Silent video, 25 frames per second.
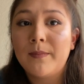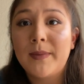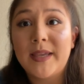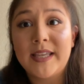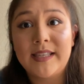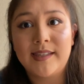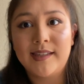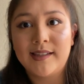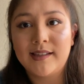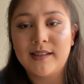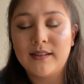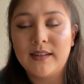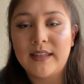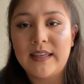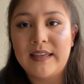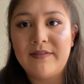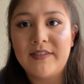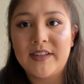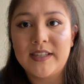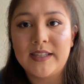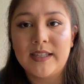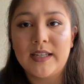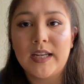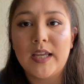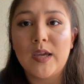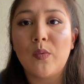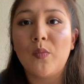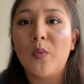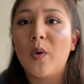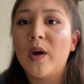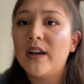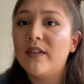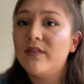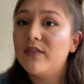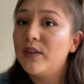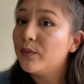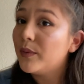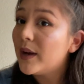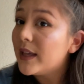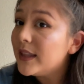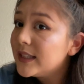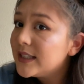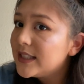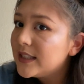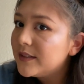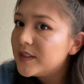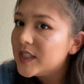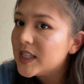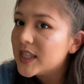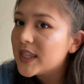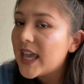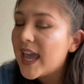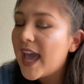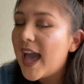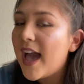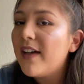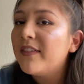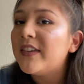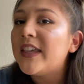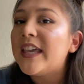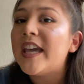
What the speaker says: basically visiting one of the relatives that they have